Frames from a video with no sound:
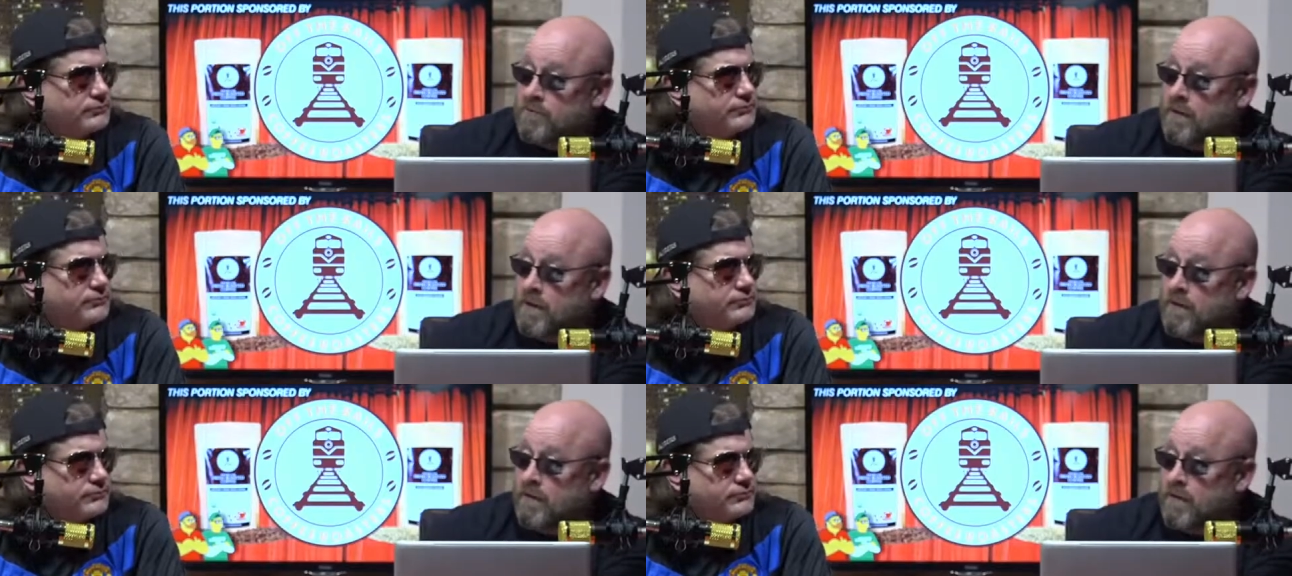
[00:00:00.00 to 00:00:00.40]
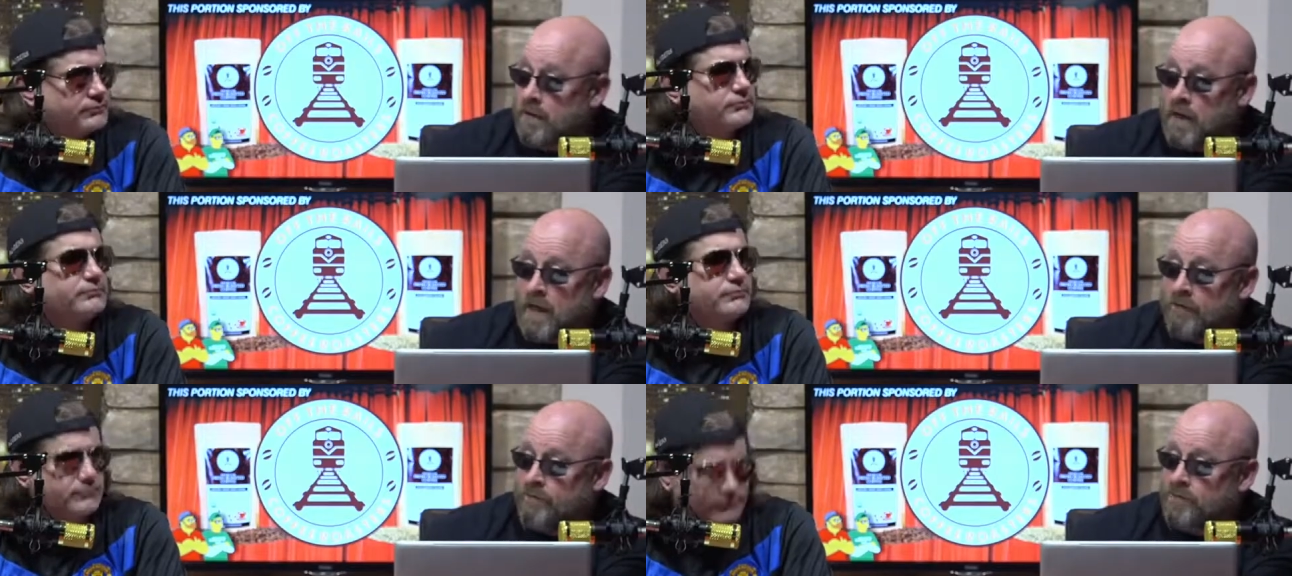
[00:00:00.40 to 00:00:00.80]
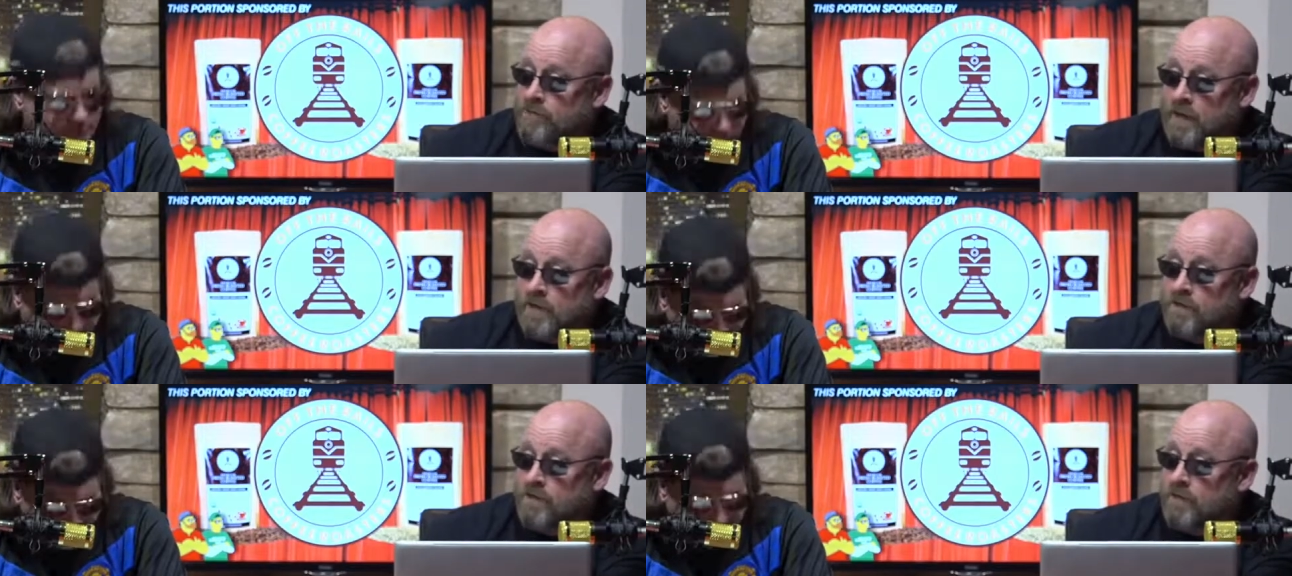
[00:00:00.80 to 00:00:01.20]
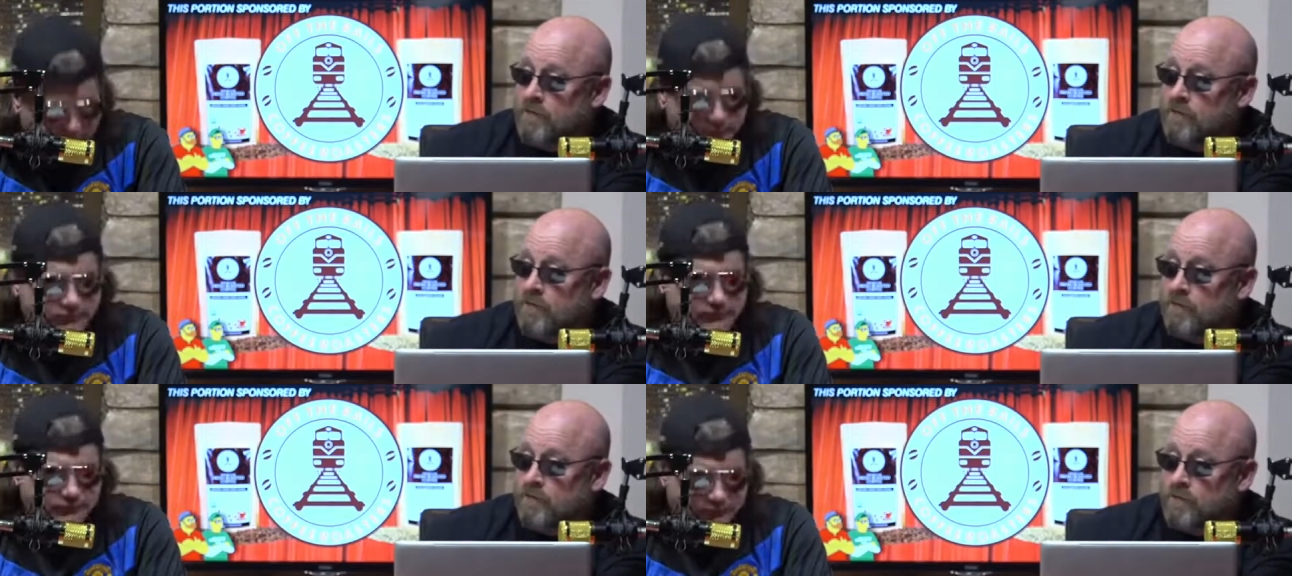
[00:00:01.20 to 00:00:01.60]
Speaker 1: me. Our conversations,
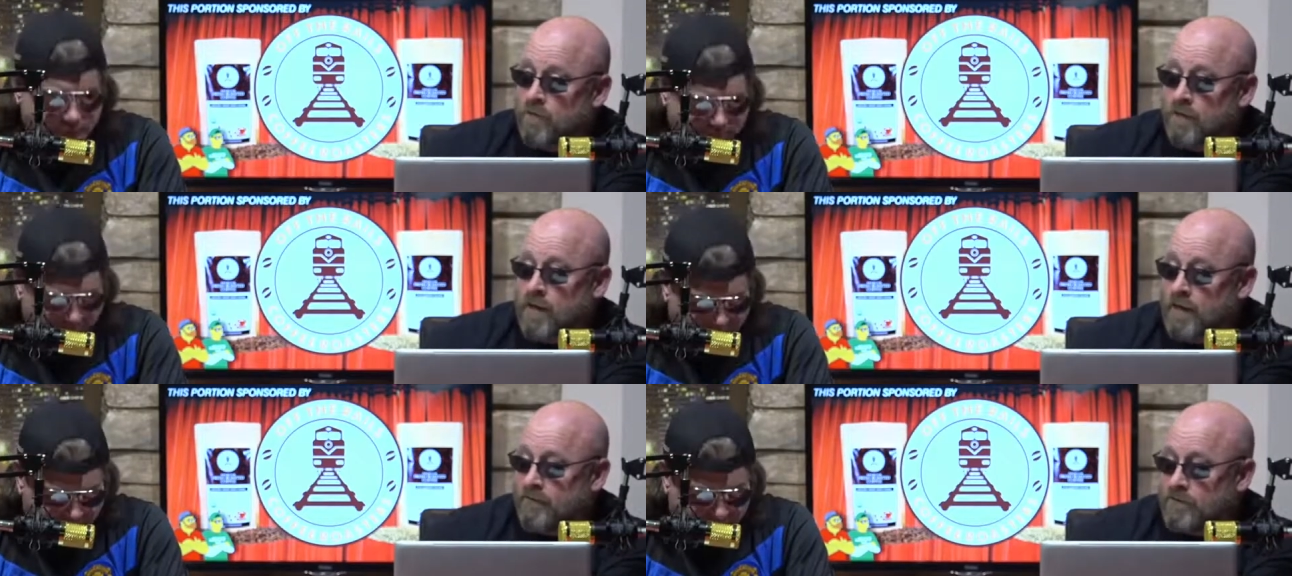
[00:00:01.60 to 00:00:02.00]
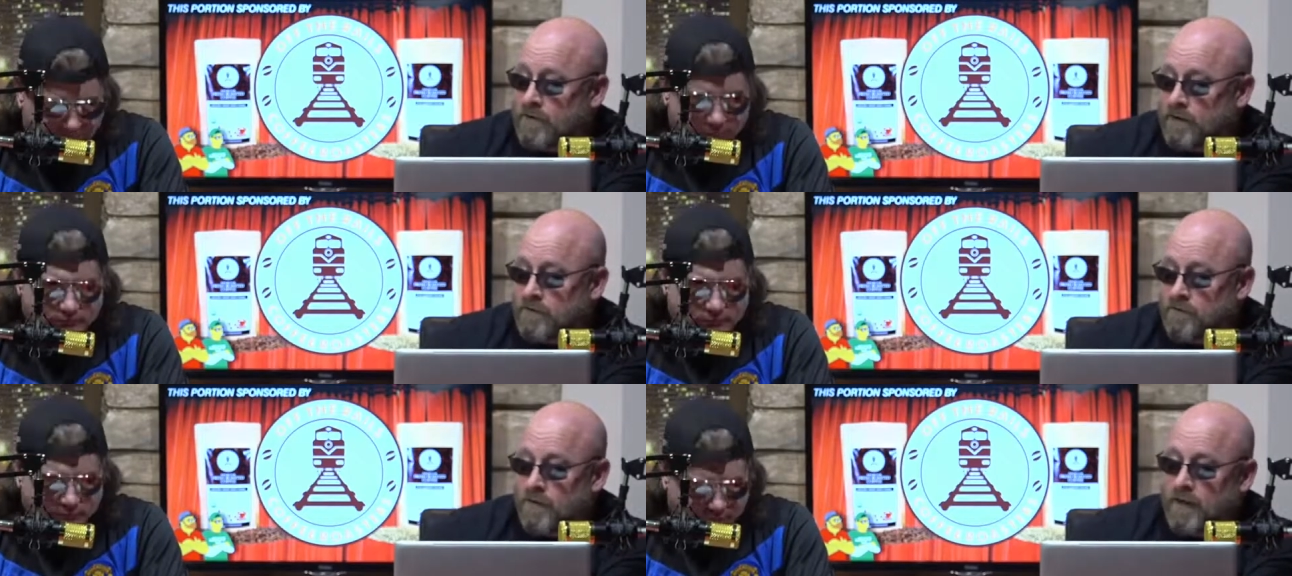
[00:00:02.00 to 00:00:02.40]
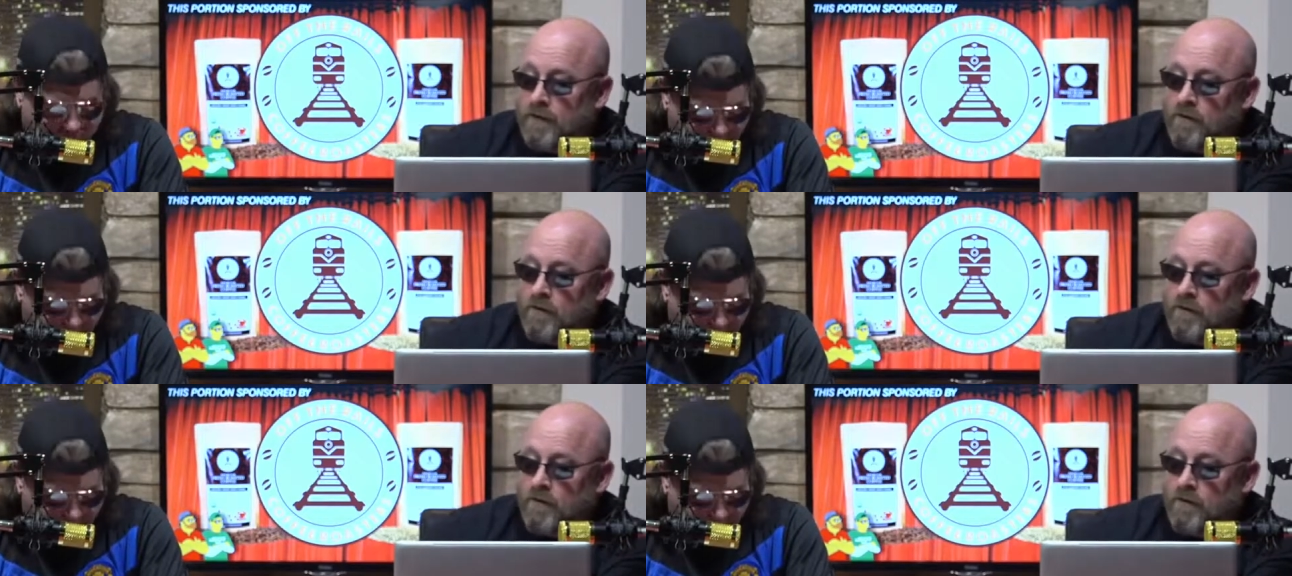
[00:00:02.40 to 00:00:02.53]
short conversations we had in